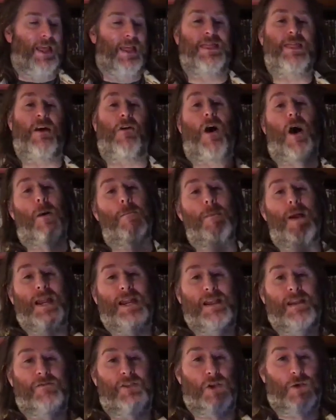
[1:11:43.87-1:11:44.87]
there aren't
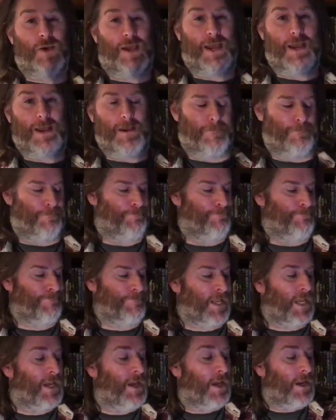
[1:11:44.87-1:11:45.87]
many of you here.
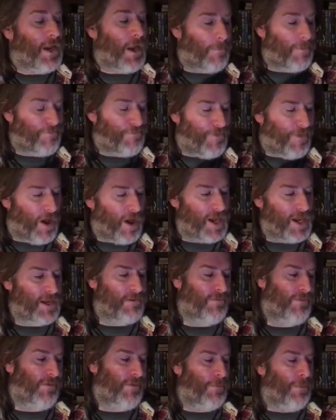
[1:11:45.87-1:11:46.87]
Number
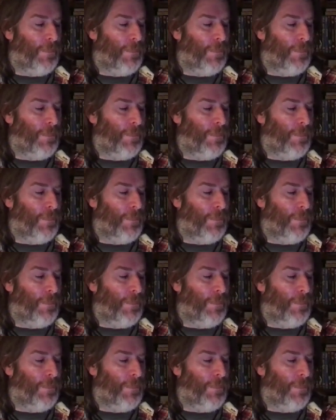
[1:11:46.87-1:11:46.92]
five.